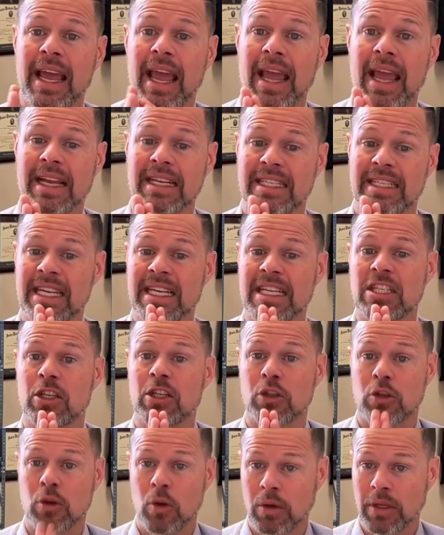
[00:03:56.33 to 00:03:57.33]
and teach
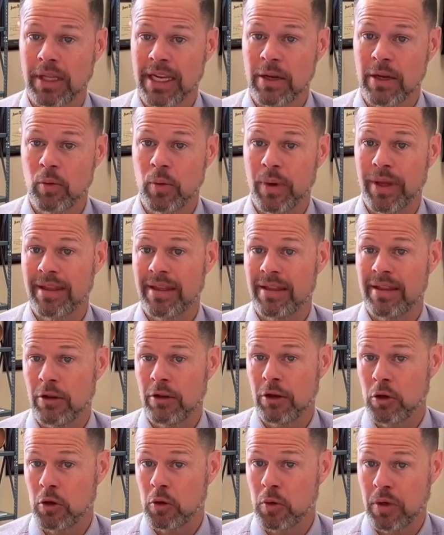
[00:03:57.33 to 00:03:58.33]
solely within the
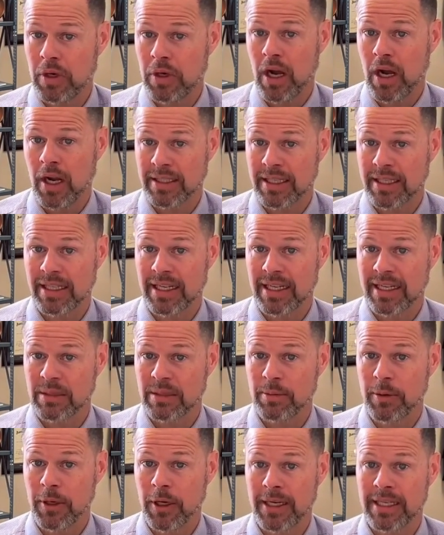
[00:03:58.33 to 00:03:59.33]
new content
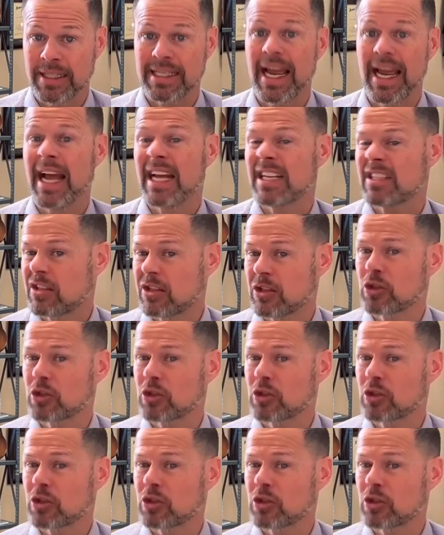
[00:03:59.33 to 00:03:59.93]
experience as the